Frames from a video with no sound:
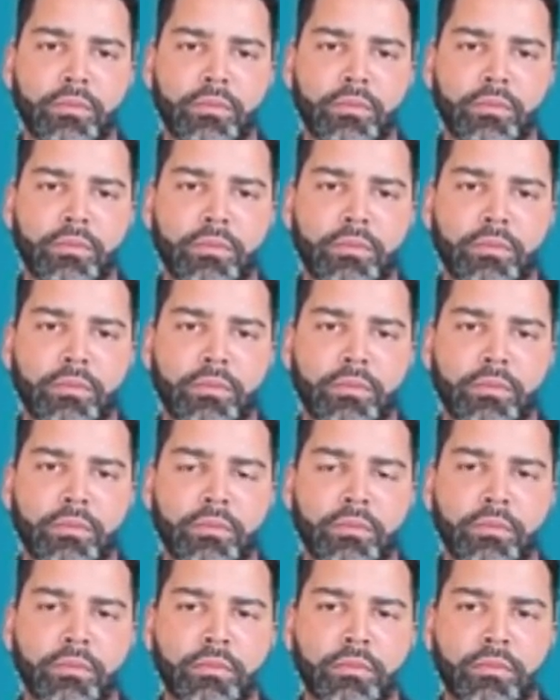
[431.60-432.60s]

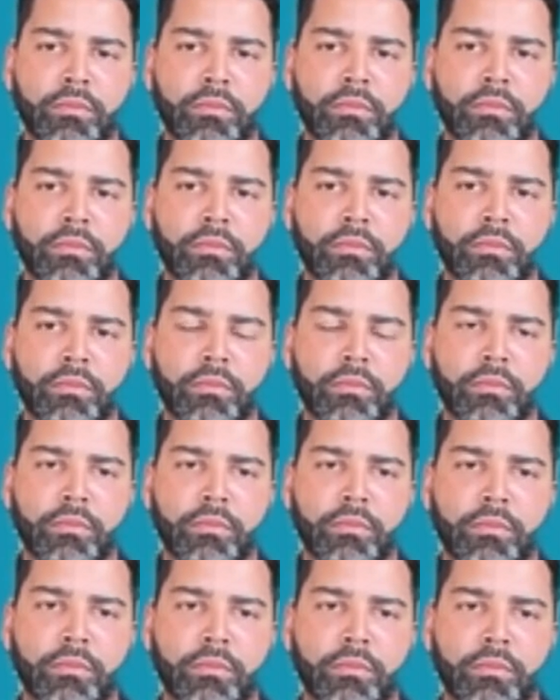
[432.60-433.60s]

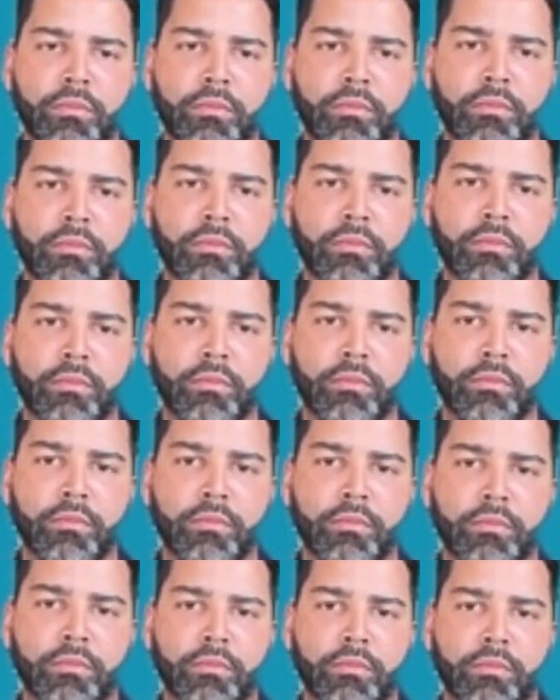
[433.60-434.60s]

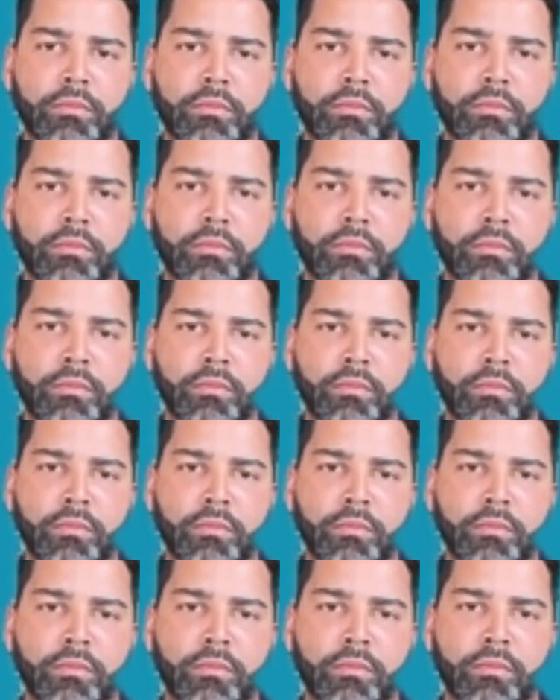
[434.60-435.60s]

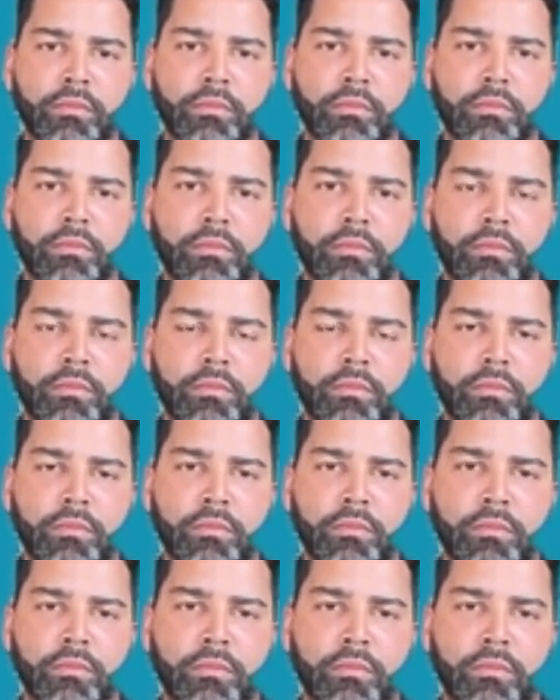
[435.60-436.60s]

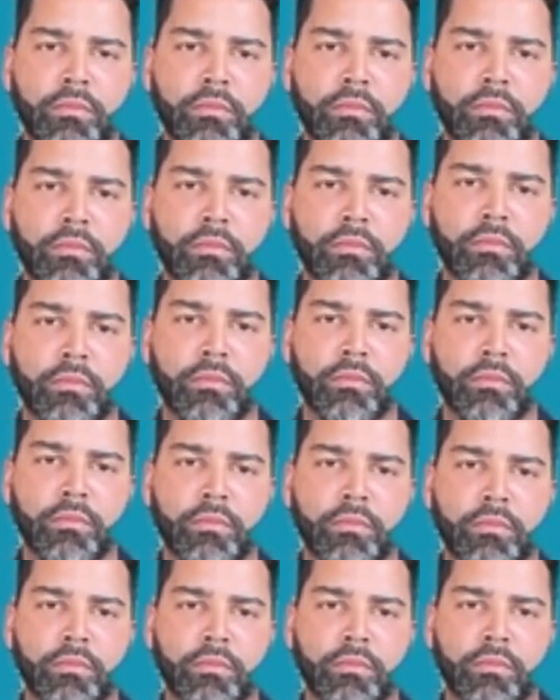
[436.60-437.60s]

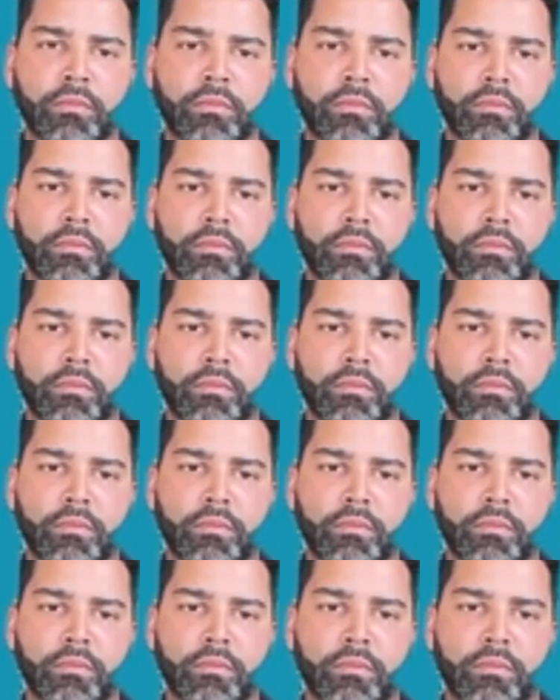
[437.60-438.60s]

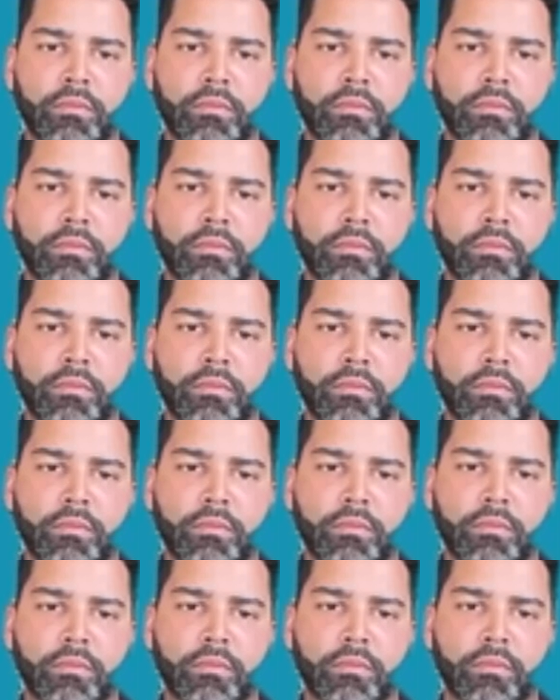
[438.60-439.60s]
No words are spoken by the person on screen.